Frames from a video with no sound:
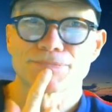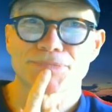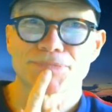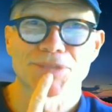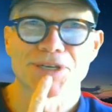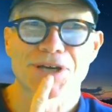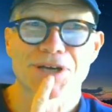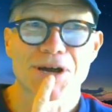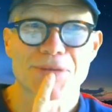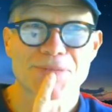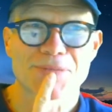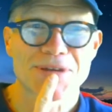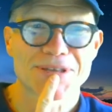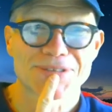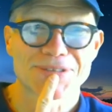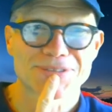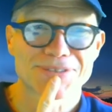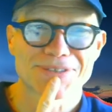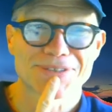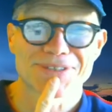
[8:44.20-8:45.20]

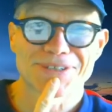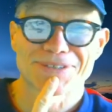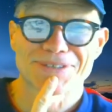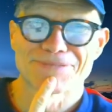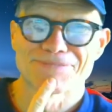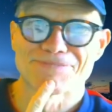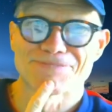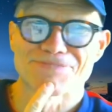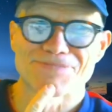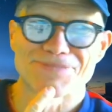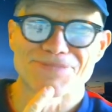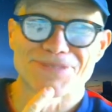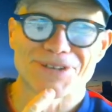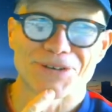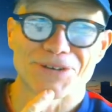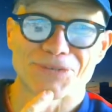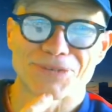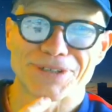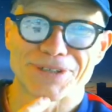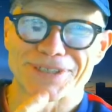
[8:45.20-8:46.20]
comments that
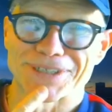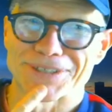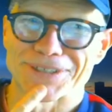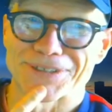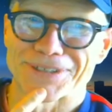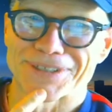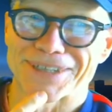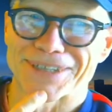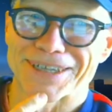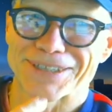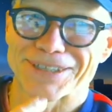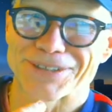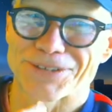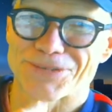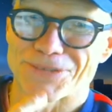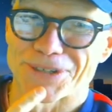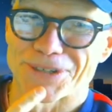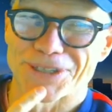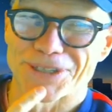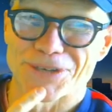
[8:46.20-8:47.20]
don't really look like they're
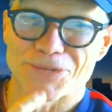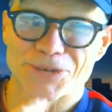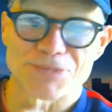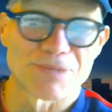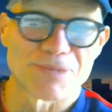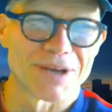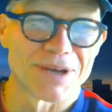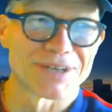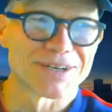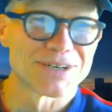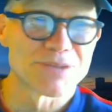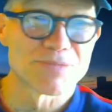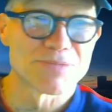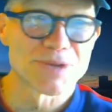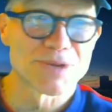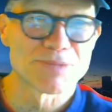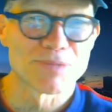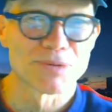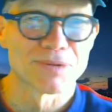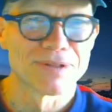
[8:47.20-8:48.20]
really responding to
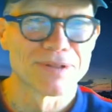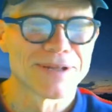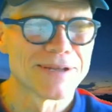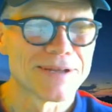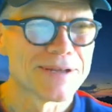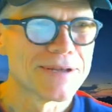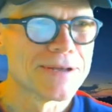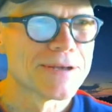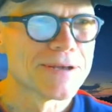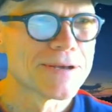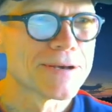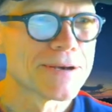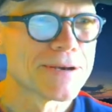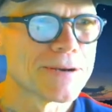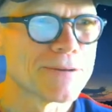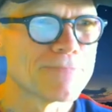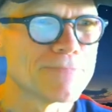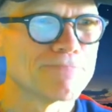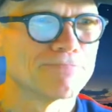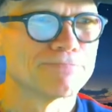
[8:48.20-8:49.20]
people.
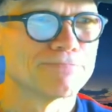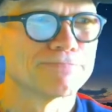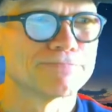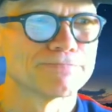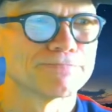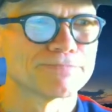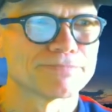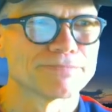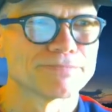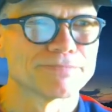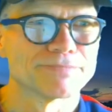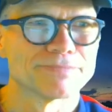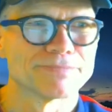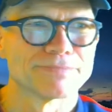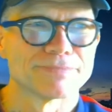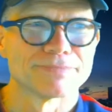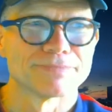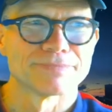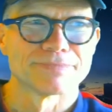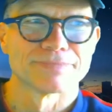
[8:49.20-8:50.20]

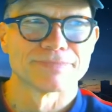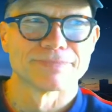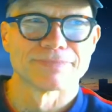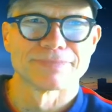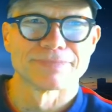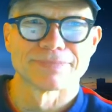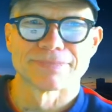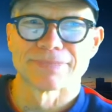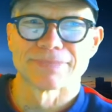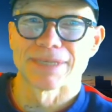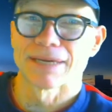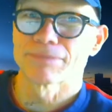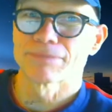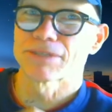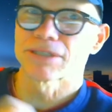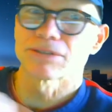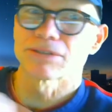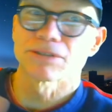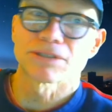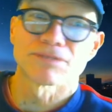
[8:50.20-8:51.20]
I'm
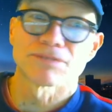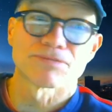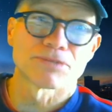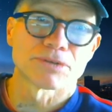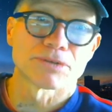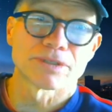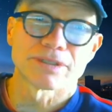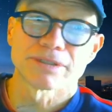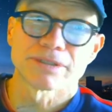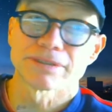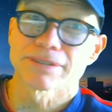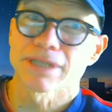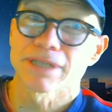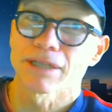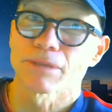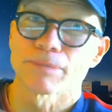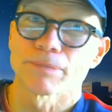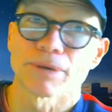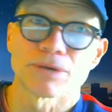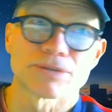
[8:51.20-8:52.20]
just looking for a good
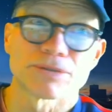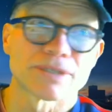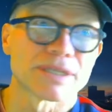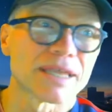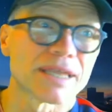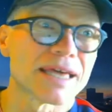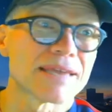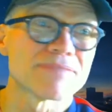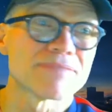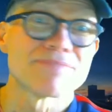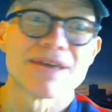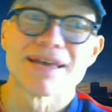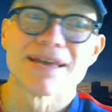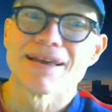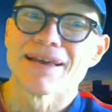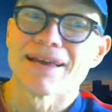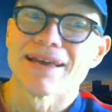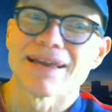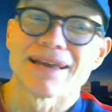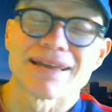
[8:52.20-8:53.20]
solid post, and
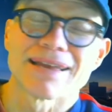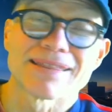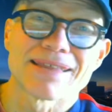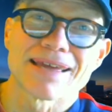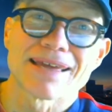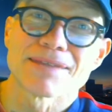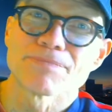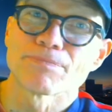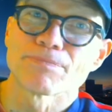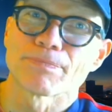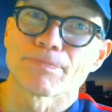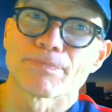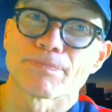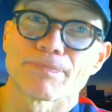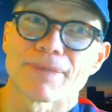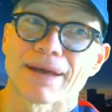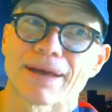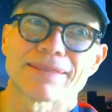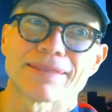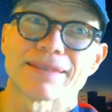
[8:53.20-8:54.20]
then
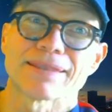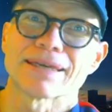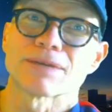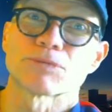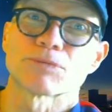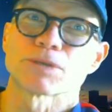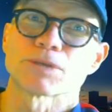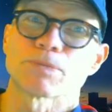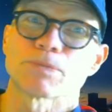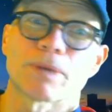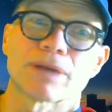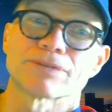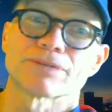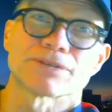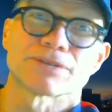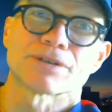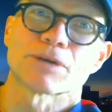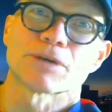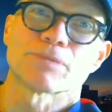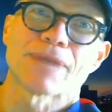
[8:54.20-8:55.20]
I think responses
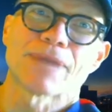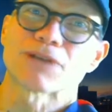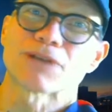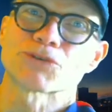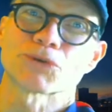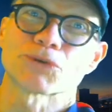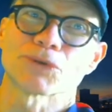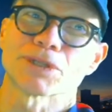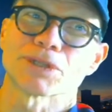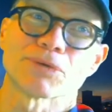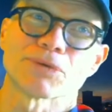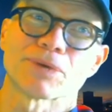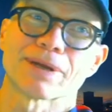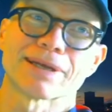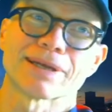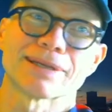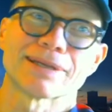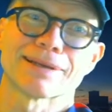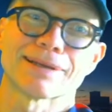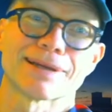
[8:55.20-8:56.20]
come naturally,
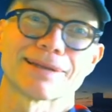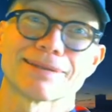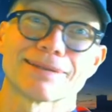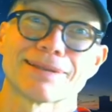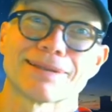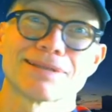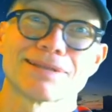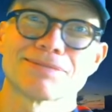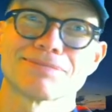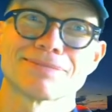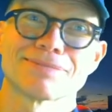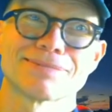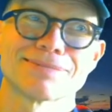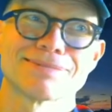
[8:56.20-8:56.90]
right? Then